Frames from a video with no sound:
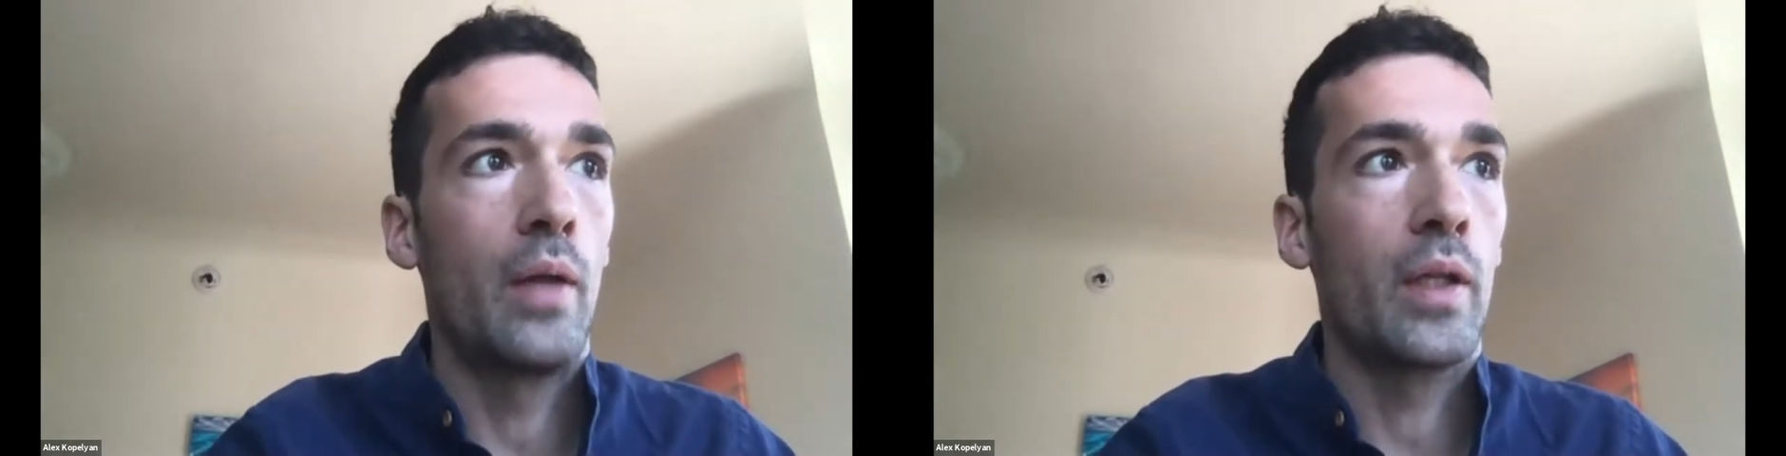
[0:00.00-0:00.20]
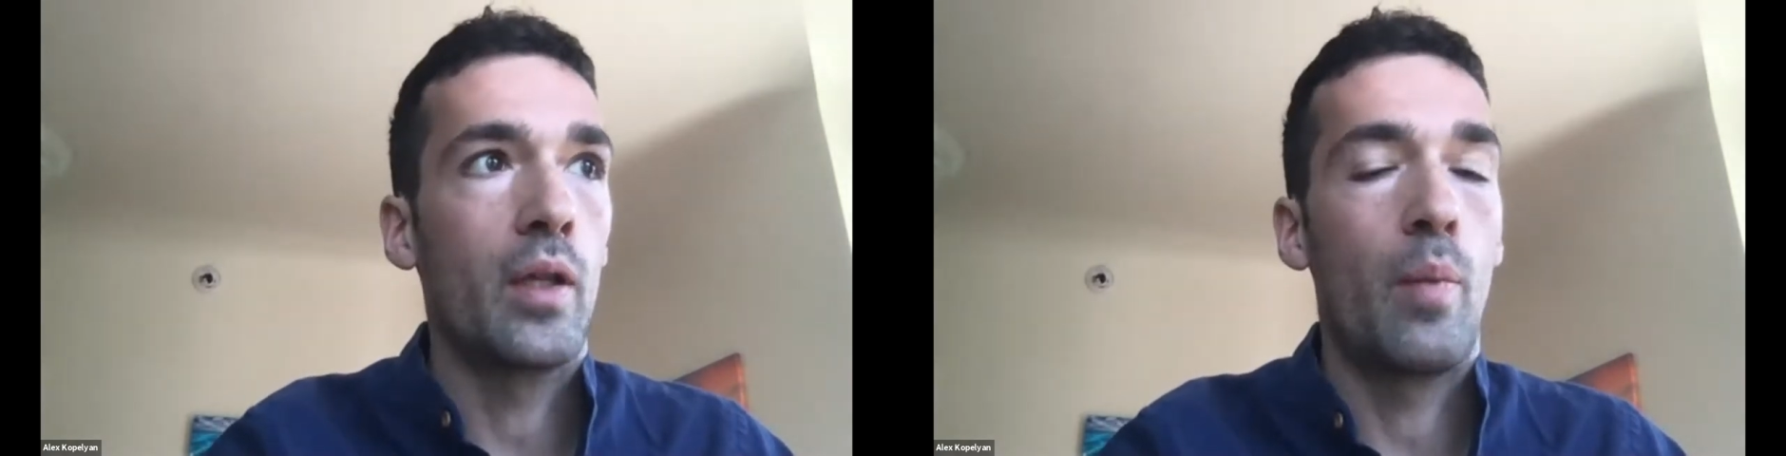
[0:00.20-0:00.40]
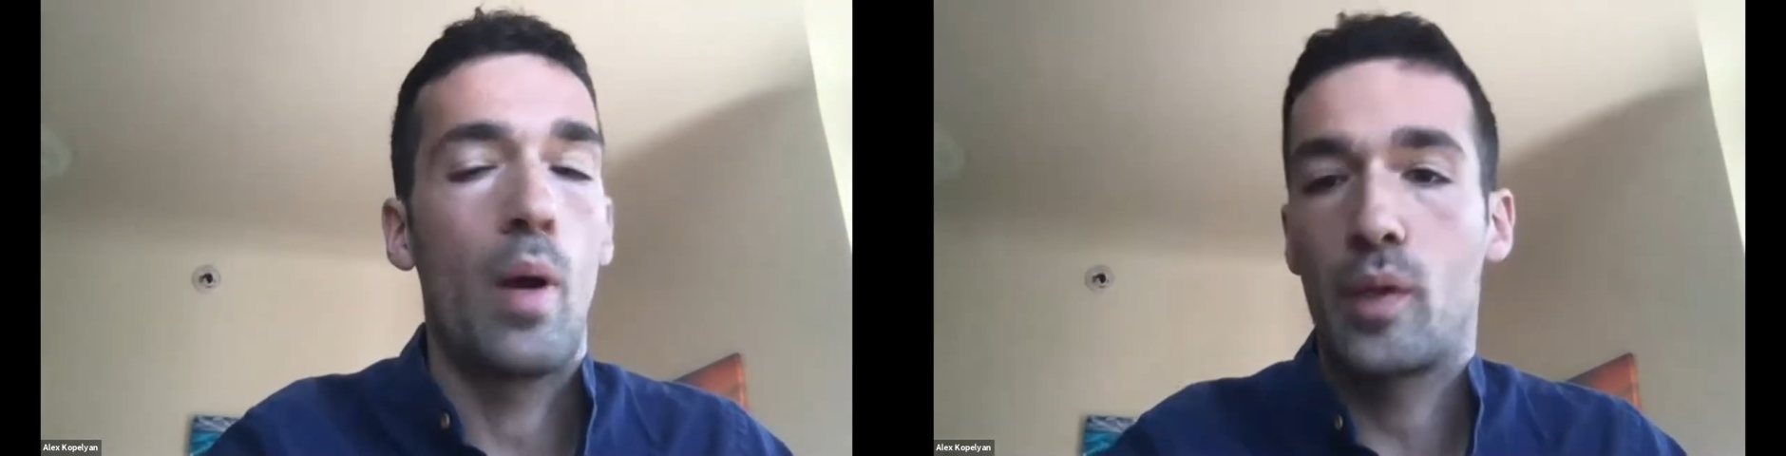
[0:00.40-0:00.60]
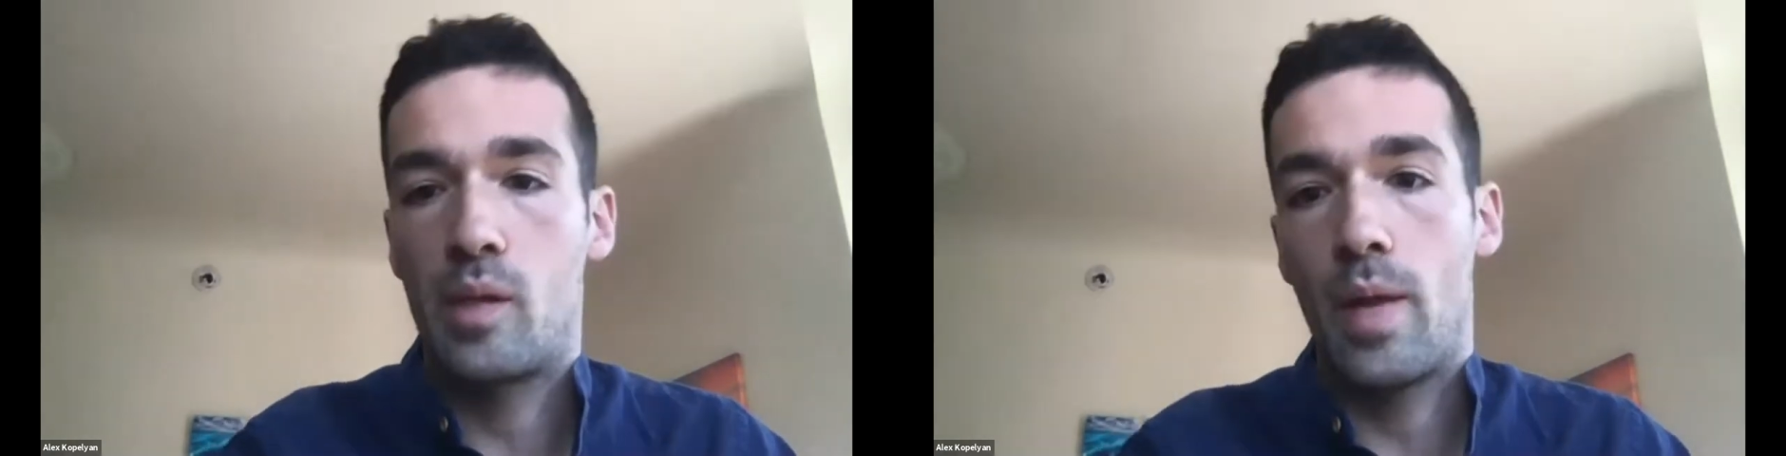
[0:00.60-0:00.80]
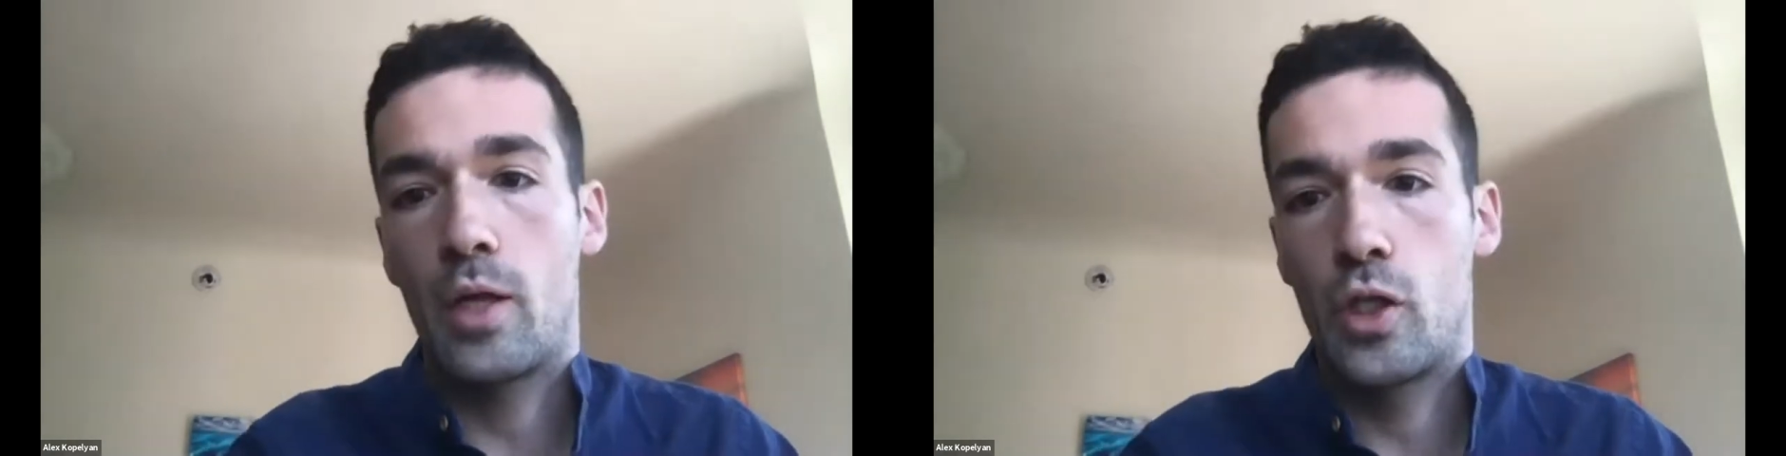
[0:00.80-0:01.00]
i think the
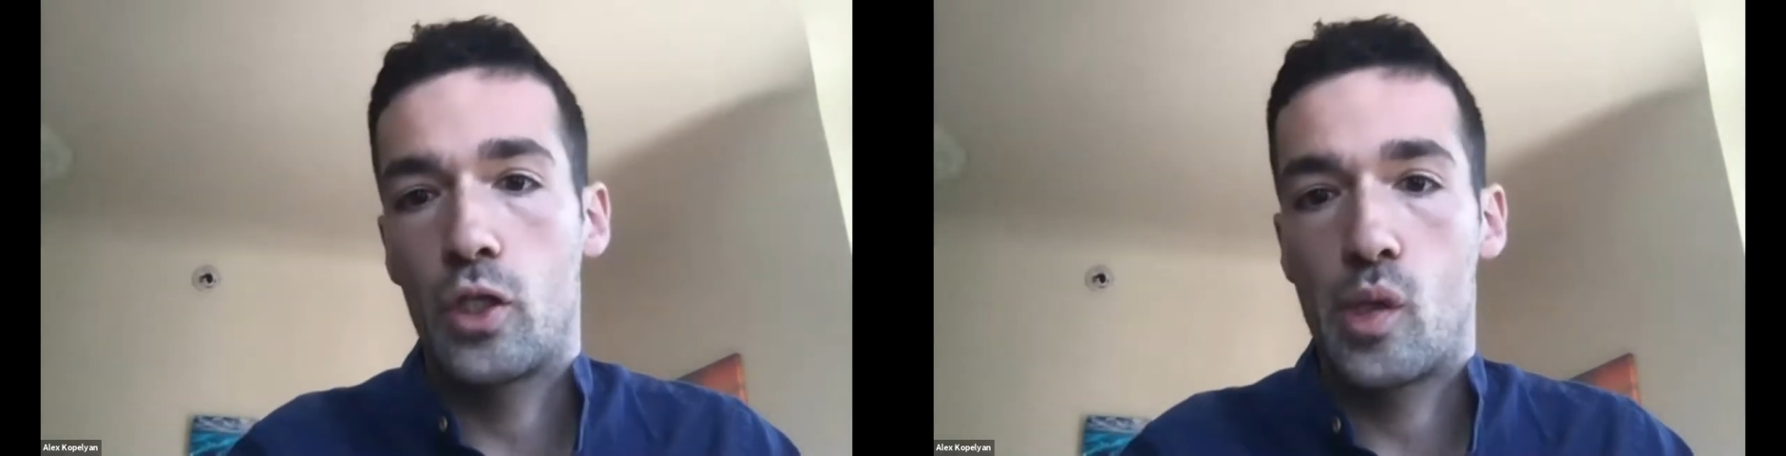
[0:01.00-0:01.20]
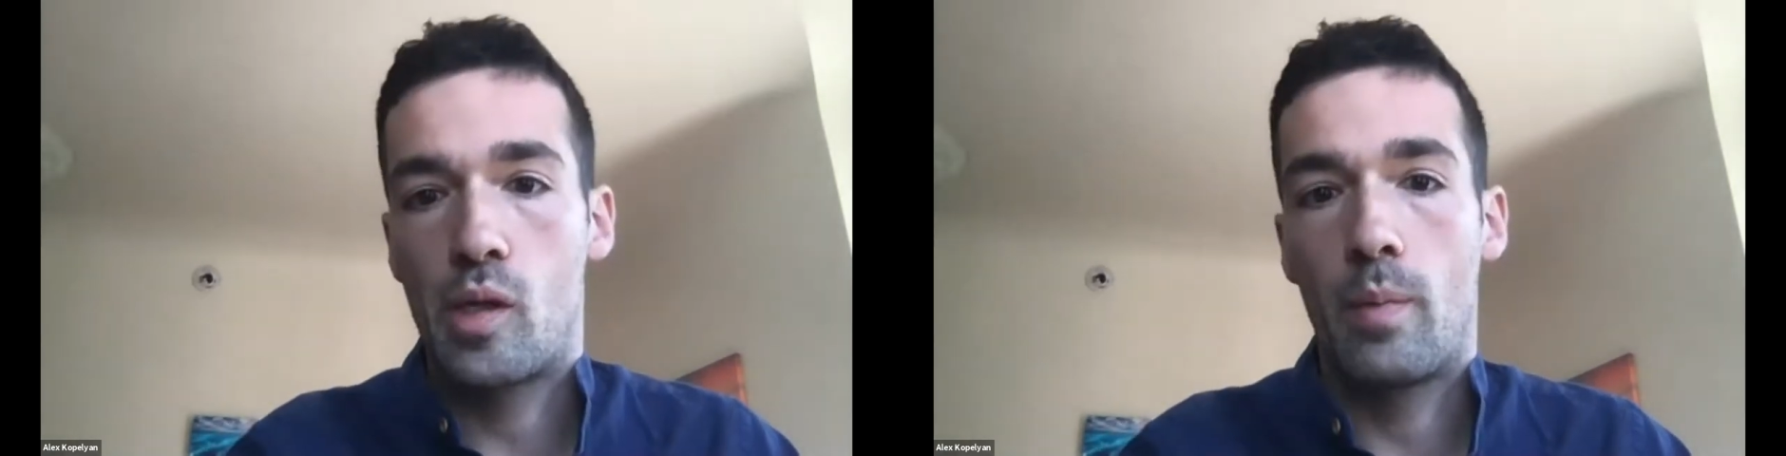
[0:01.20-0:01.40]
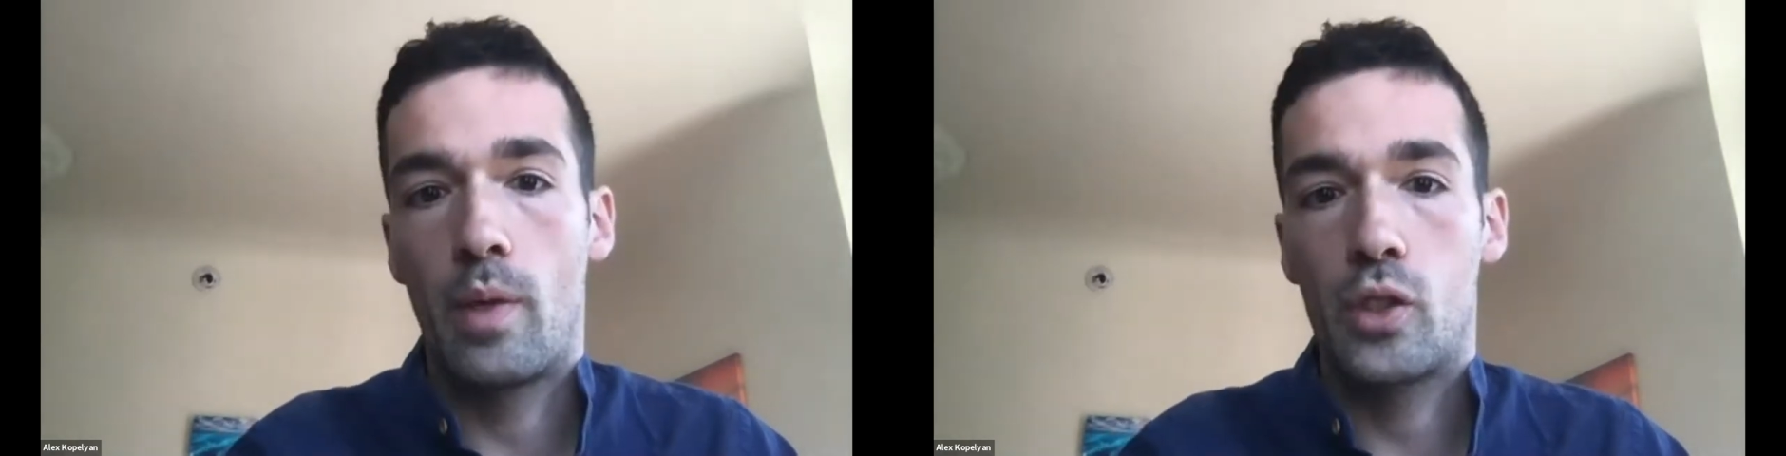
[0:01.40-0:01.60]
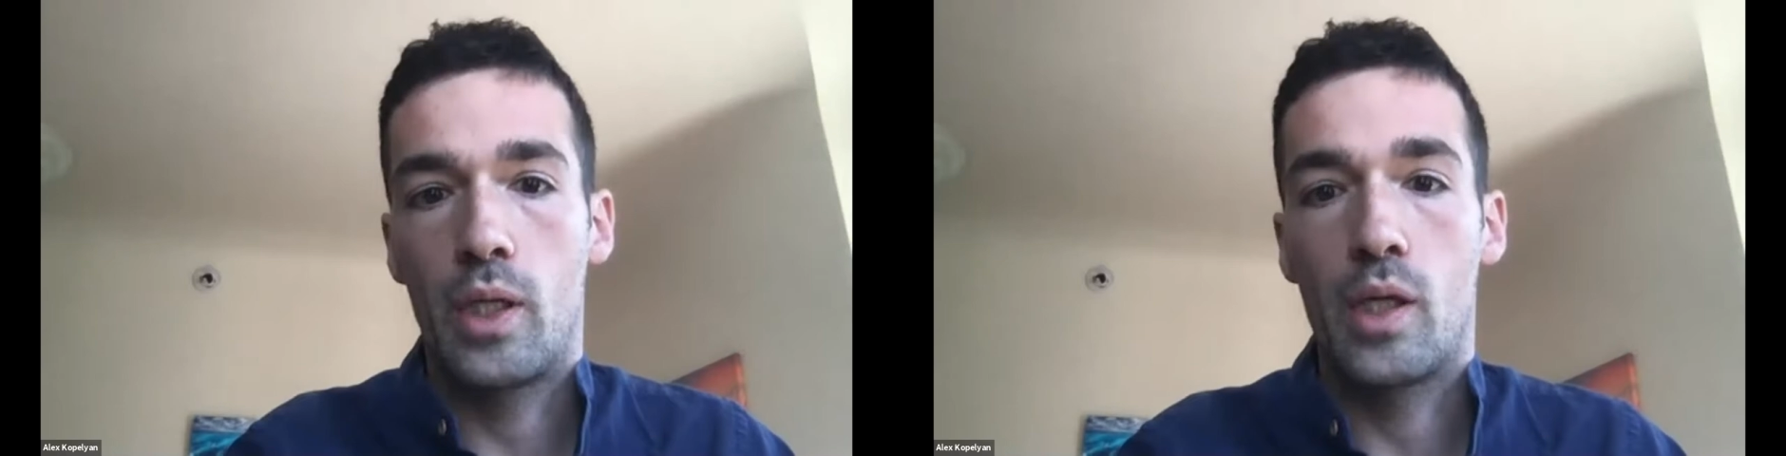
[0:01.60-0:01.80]
public's imagination so much